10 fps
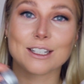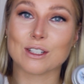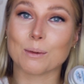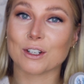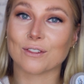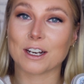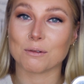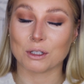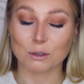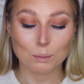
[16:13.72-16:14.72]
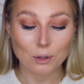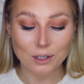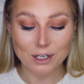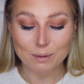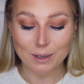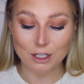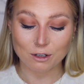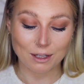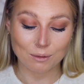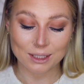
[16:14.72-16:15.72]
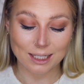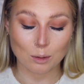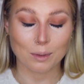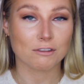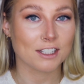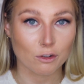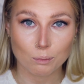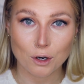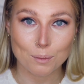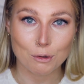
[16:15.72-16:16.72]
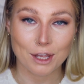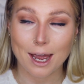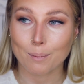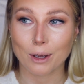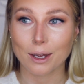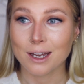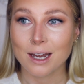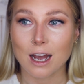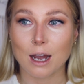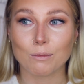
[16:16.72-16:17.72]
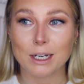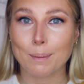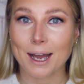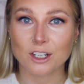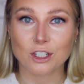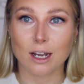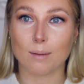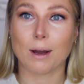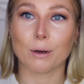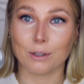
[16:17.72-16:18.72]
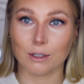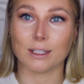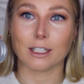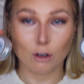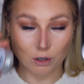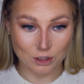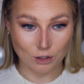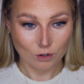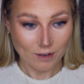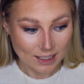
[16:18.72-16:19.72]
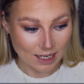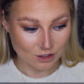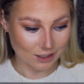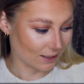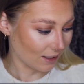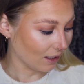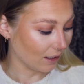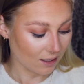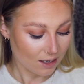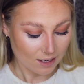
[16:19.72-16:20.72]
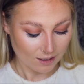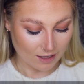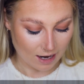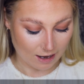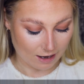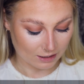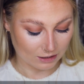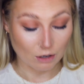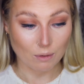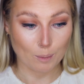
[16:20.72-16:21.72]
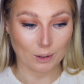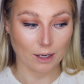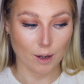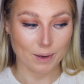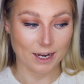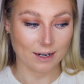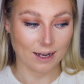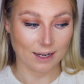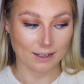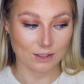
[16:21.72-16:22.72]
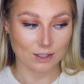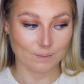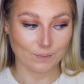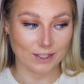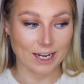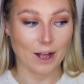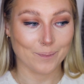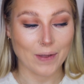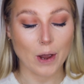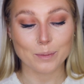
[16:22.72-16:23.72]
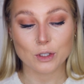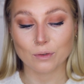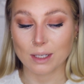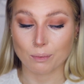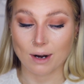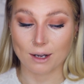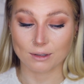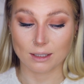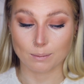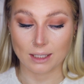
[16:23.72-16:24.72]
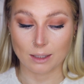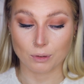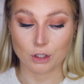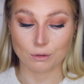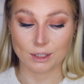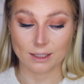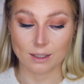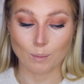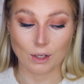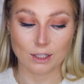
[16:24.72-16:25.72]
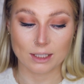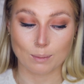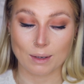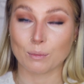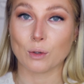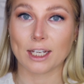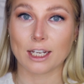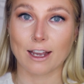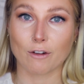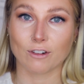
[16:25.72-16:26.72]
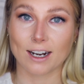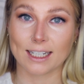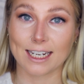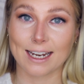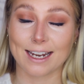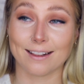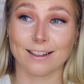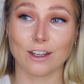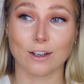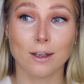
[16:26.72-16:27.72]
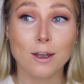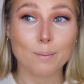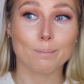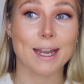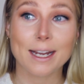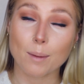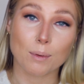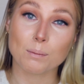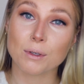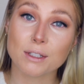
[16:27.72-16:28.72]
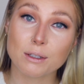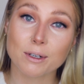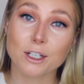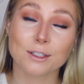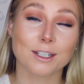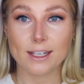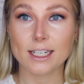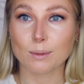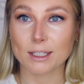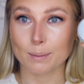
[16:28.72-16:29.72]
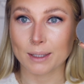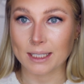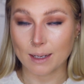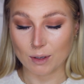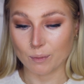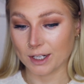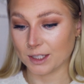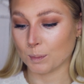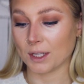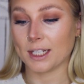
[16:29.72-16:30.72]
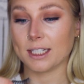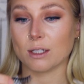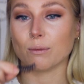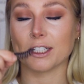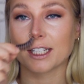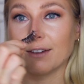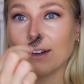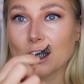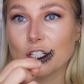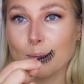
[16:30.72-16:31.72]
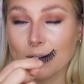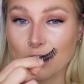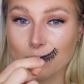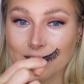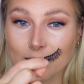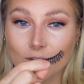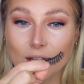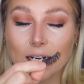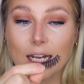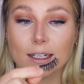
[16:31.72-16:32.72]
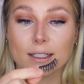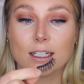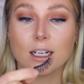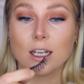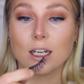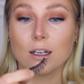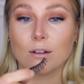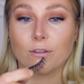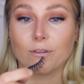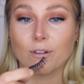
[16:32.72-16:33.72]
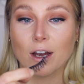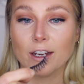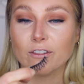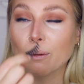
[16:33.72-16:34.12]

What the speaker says: you so much for anyone who's bought them. I know that was a little bit of self-promo there, but I'm really passionate about using cotton thread lashes. I think they're so up and coming, and yeah, I'm just really proud to be producing something that's a bit more eco-friendly in the makeup and beauty world. These ones are my dummy ones, but these are the ones I've actually been using for the last 5